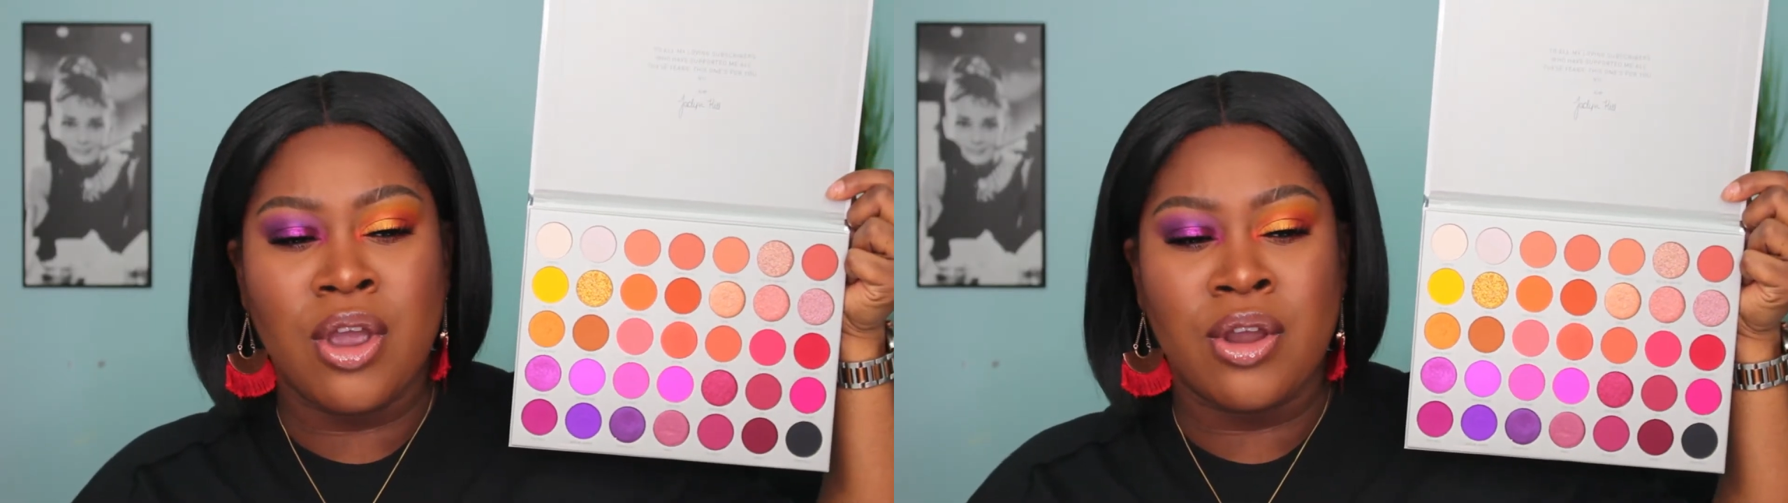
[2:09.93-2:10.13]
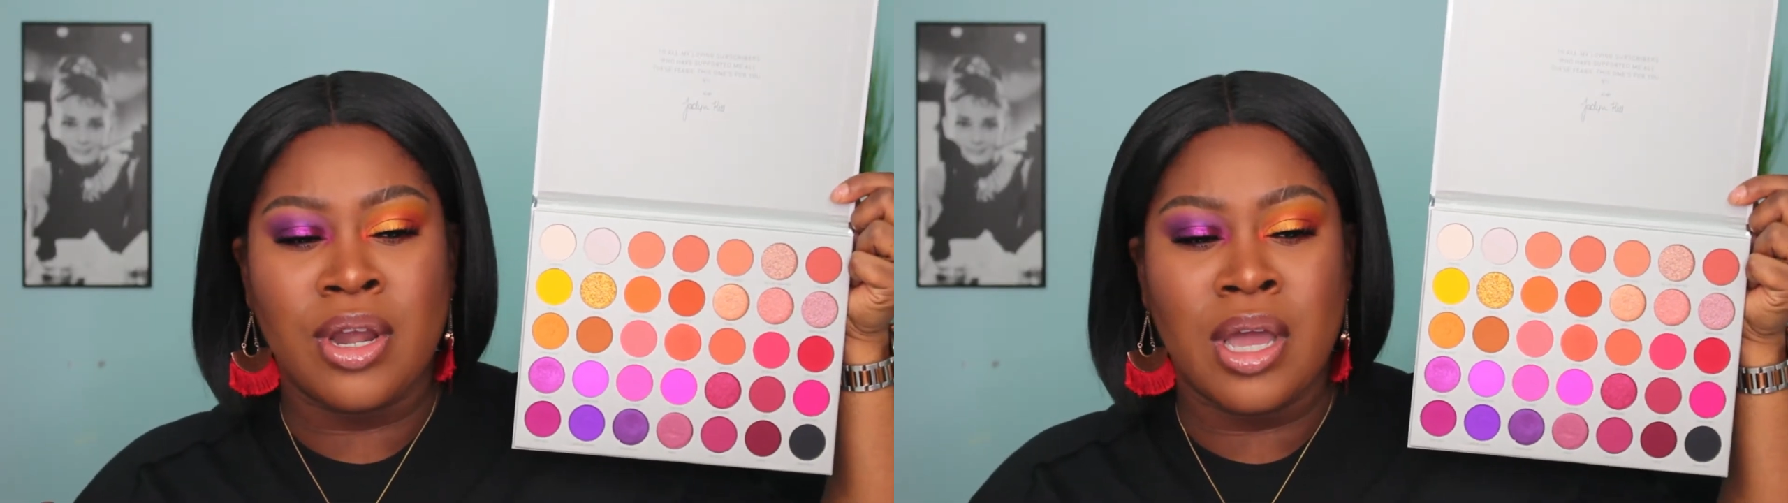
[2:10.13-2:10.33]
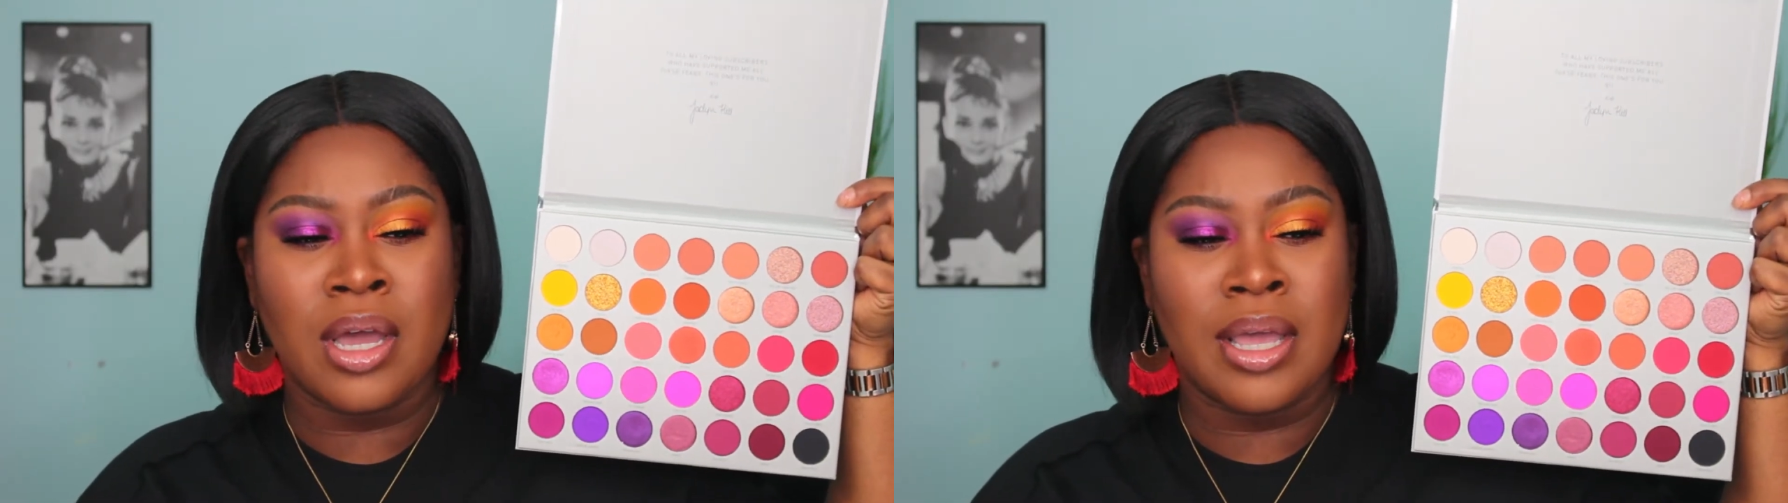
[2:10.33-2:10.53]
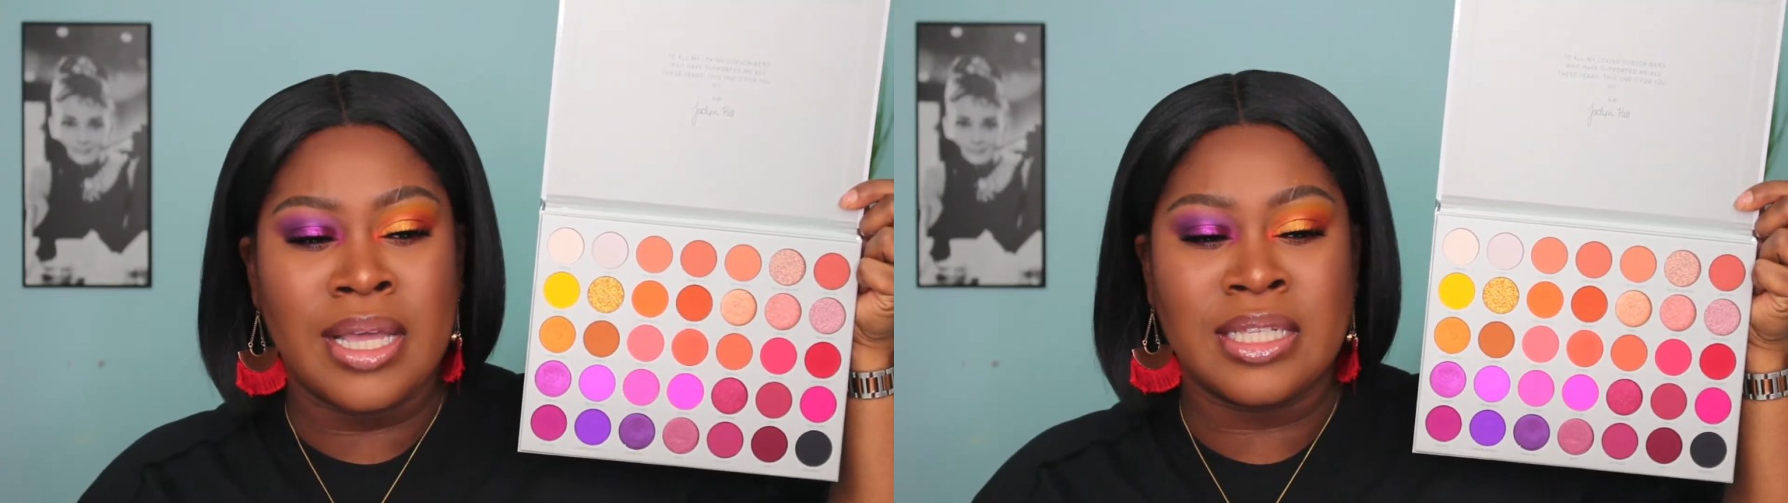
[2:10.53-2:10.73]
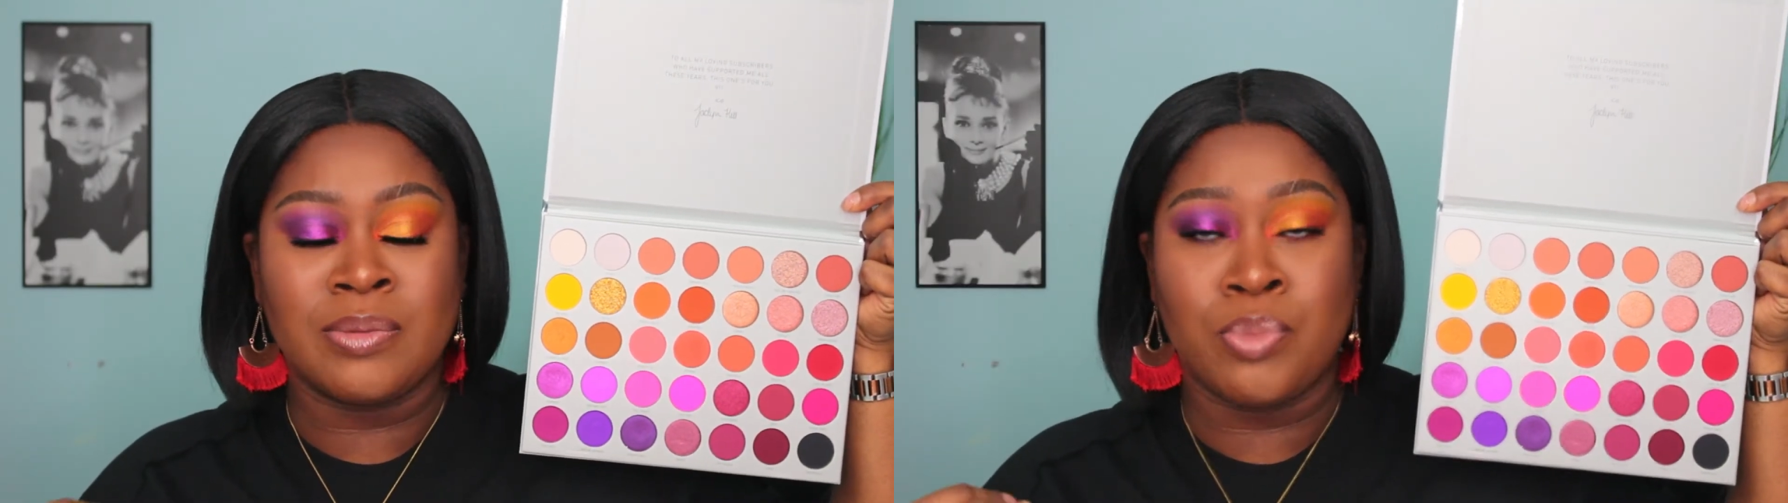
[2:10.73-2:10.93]
are not
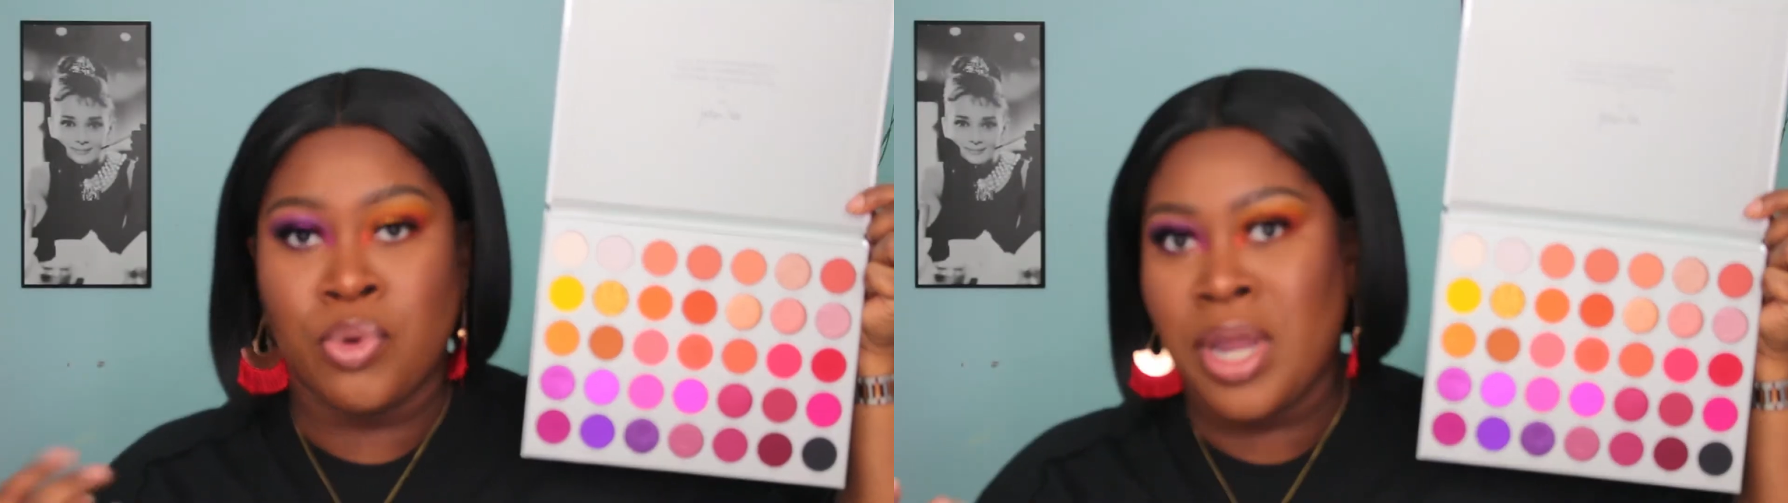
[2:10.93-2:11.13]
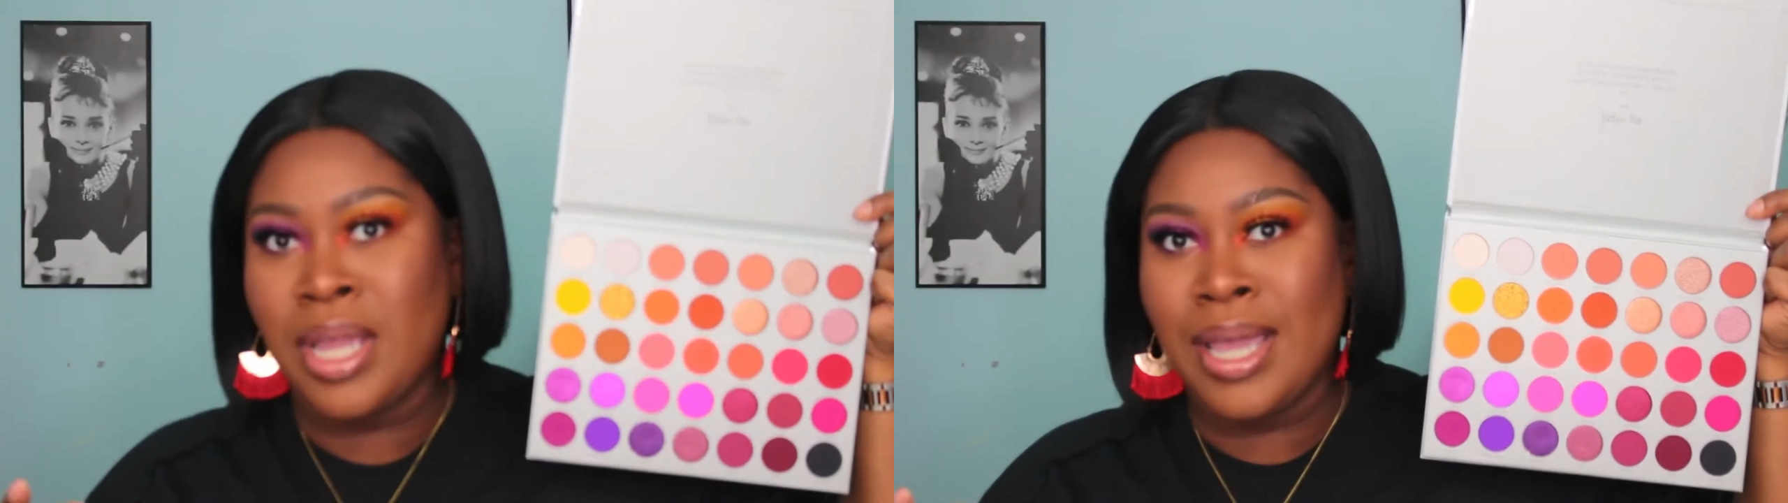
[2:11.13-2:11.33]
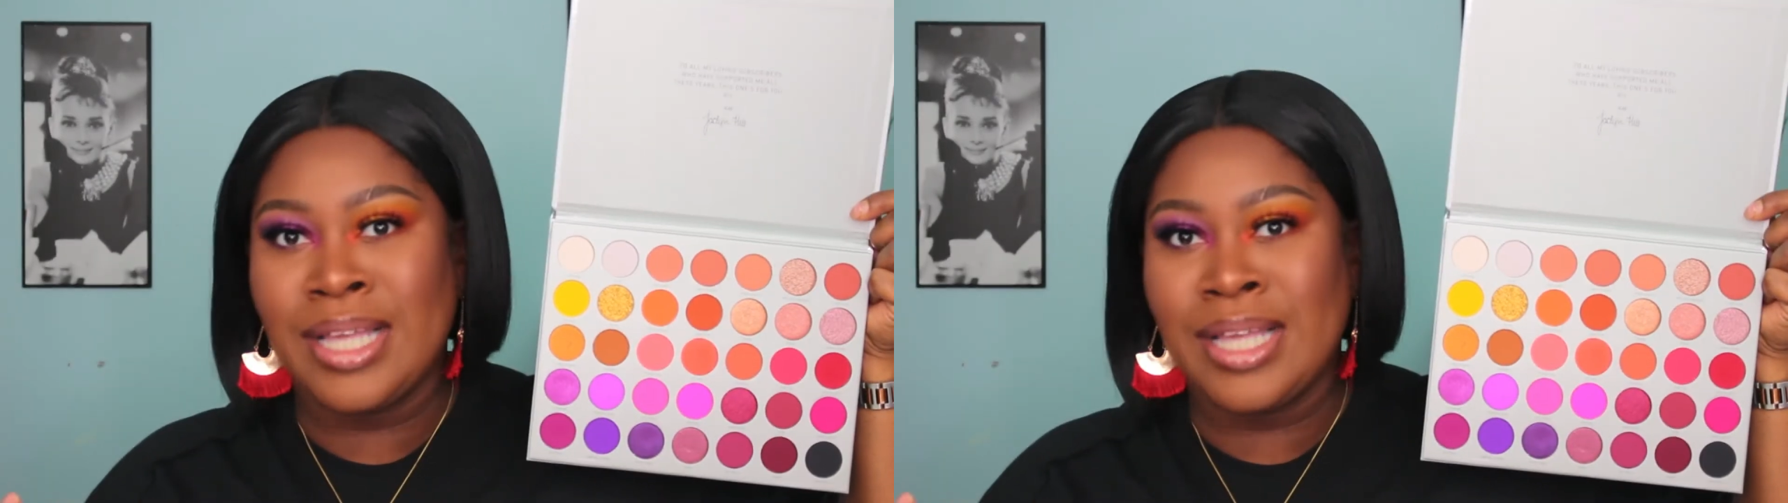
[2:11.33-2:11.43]
as bright